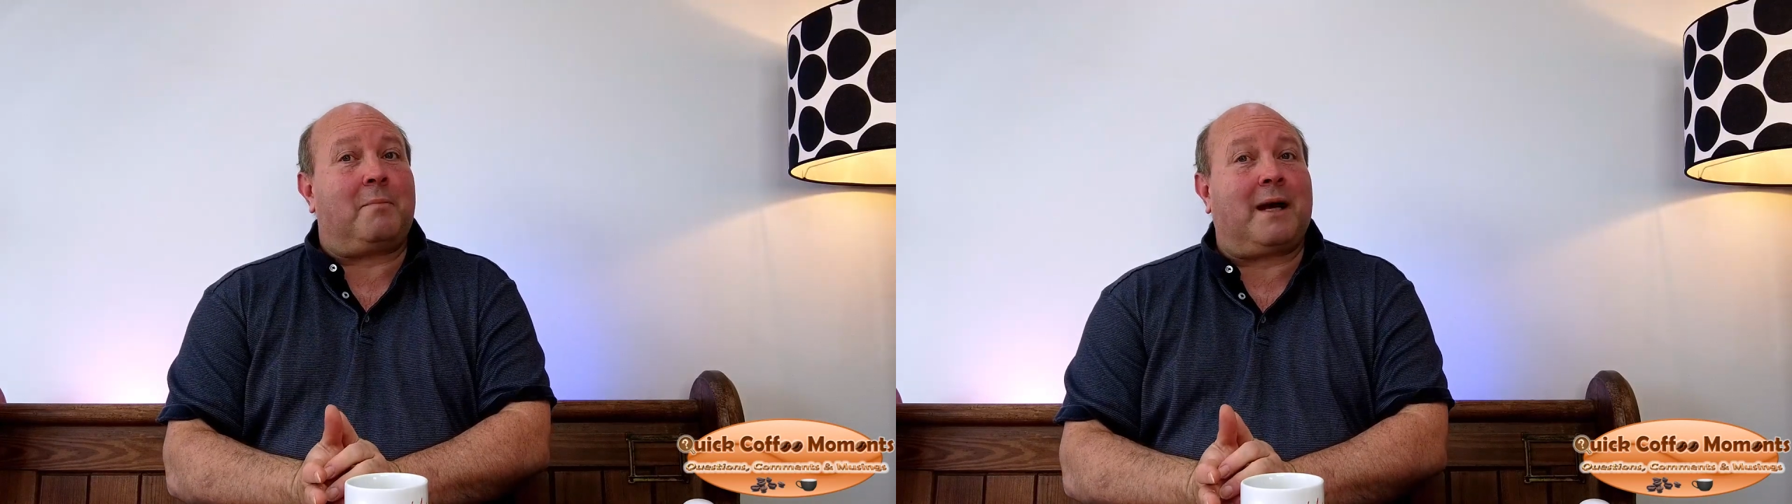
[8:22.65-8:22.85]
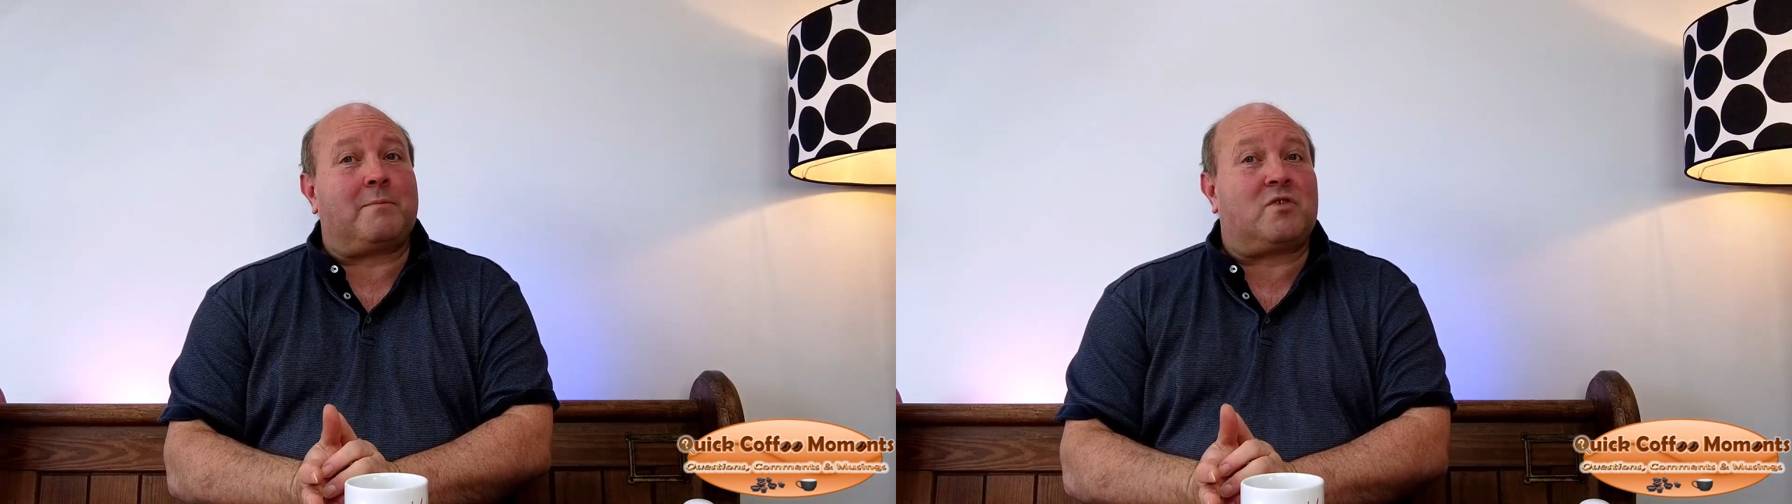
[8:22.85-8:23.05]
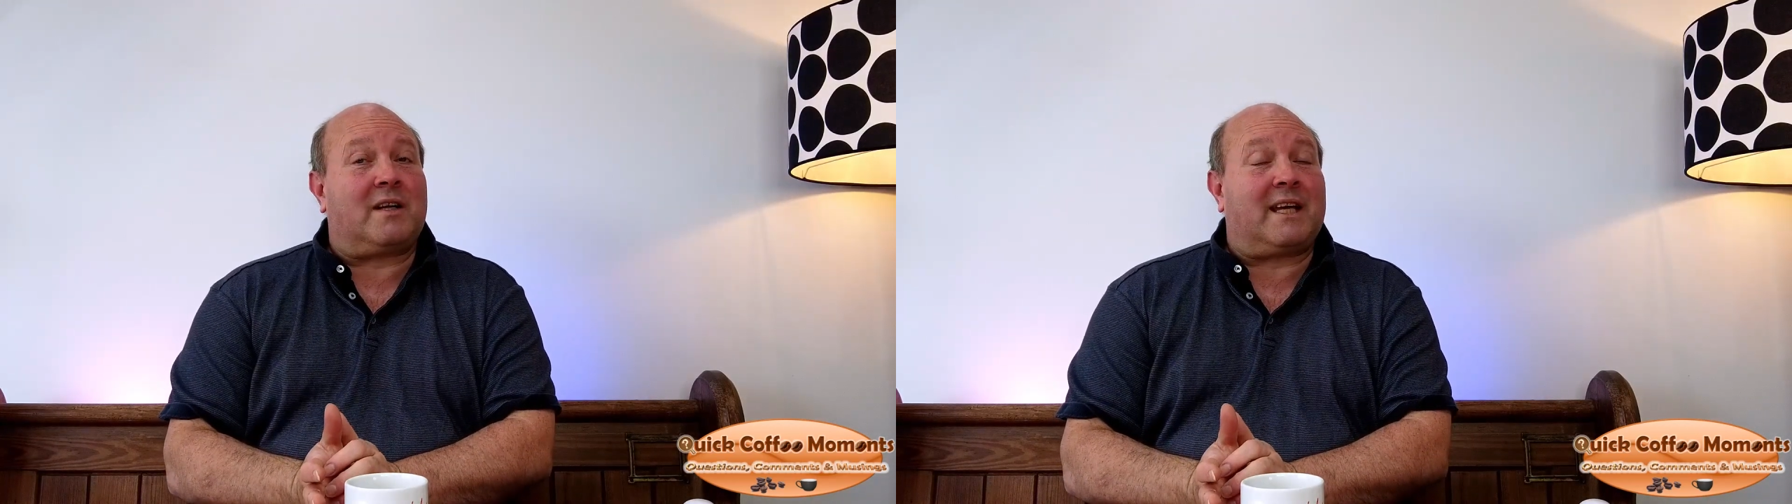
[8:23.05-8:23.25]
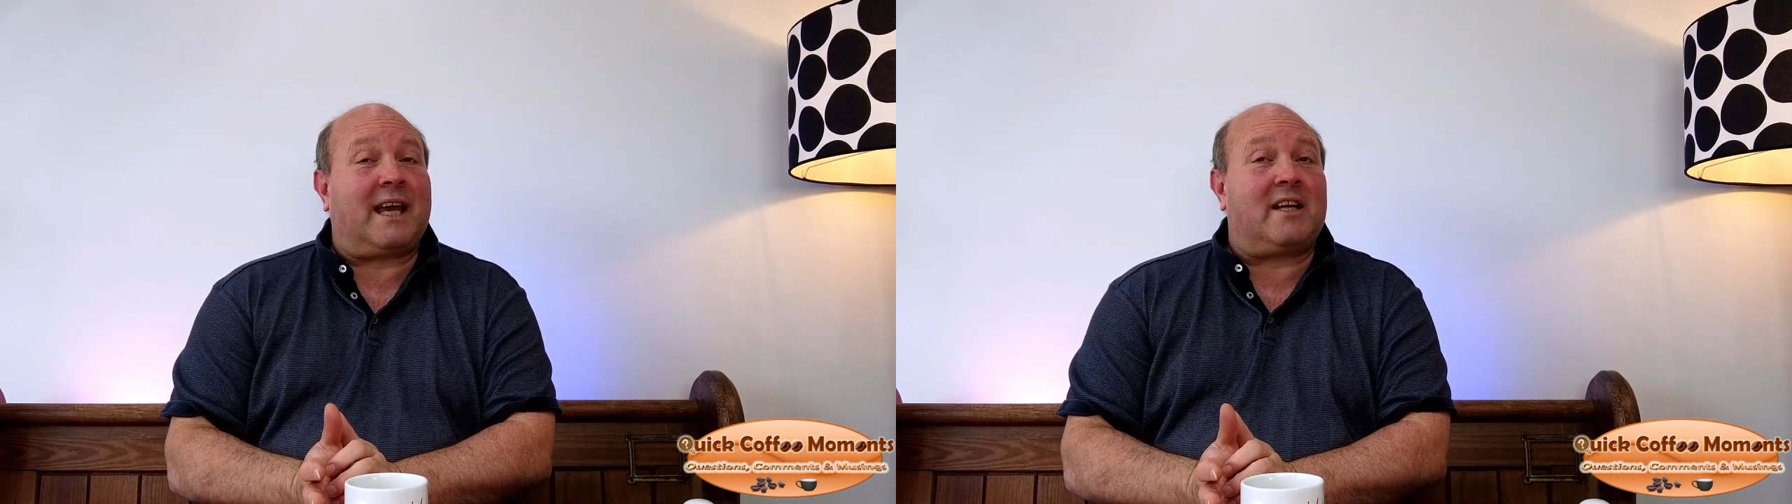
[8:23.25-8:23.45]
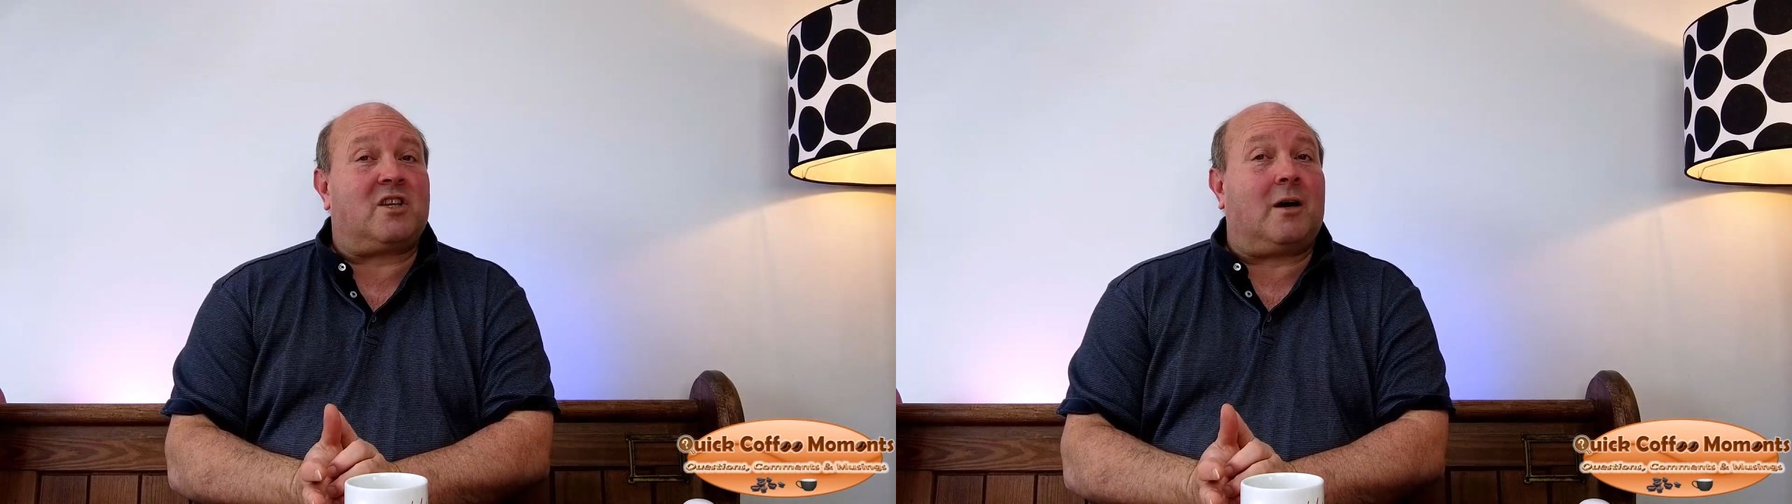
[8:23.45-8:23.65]
perhaps trying to
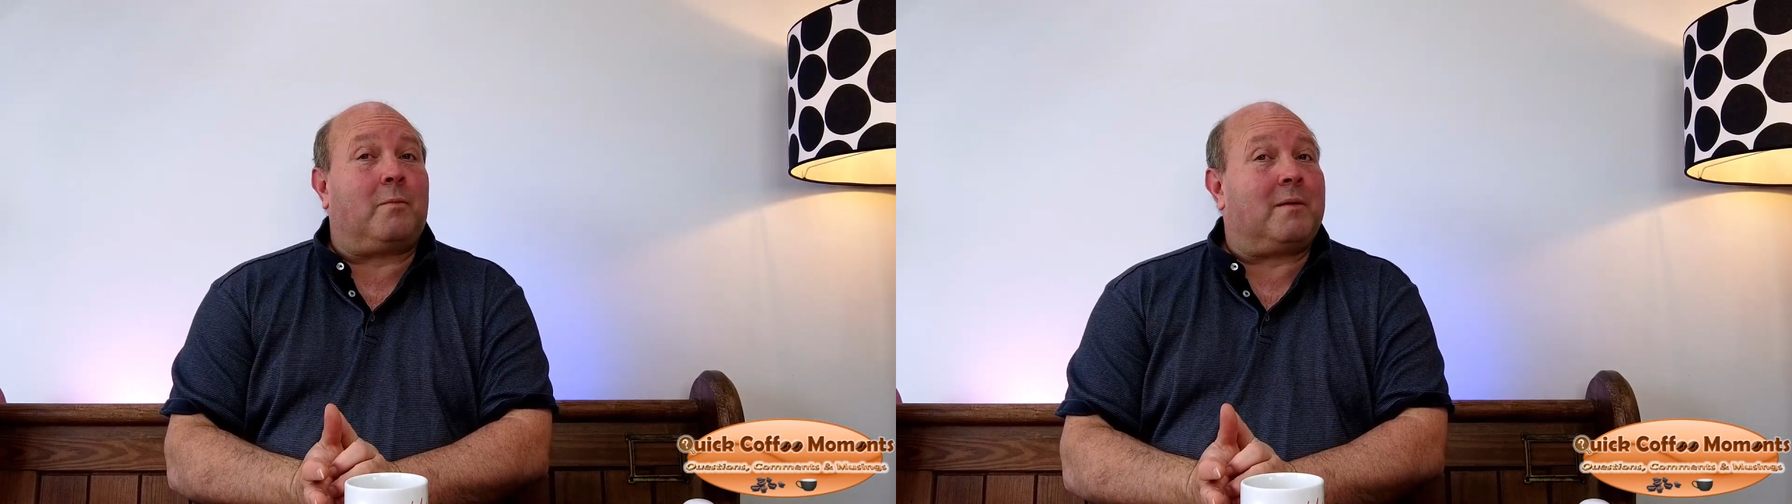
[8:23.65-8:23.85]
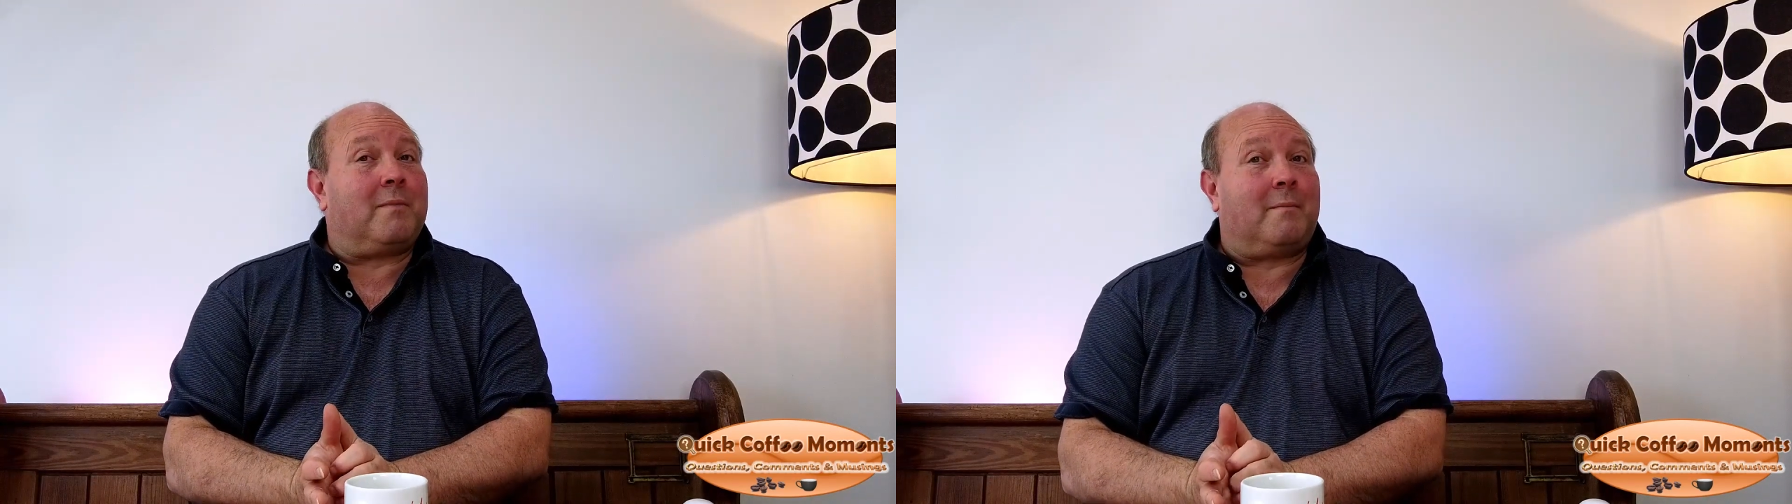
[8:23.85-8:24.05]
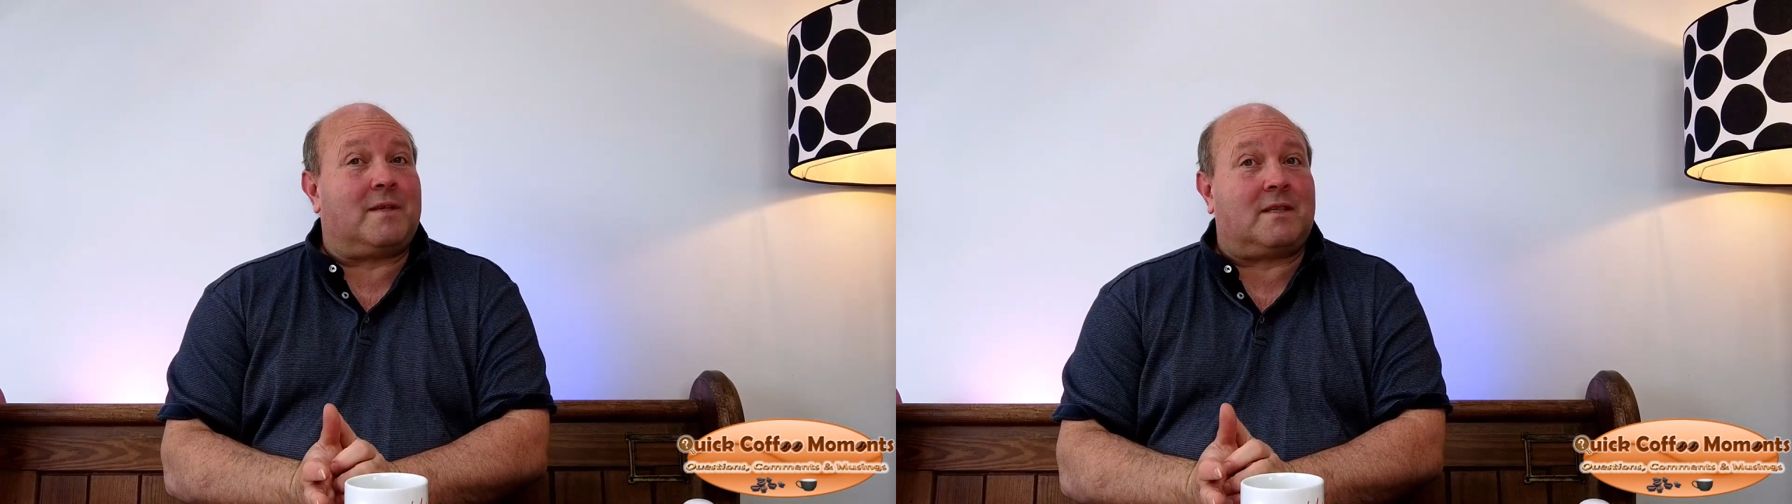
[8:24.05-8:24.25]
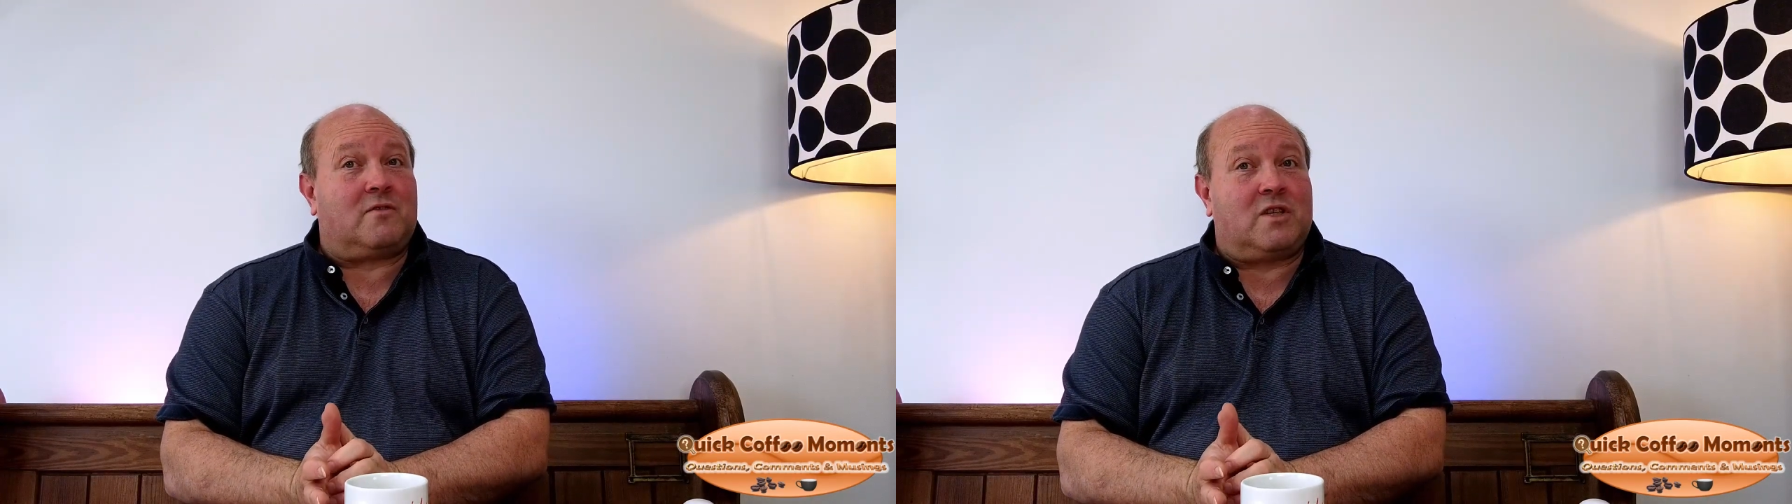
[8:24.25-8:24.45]
catch up with members of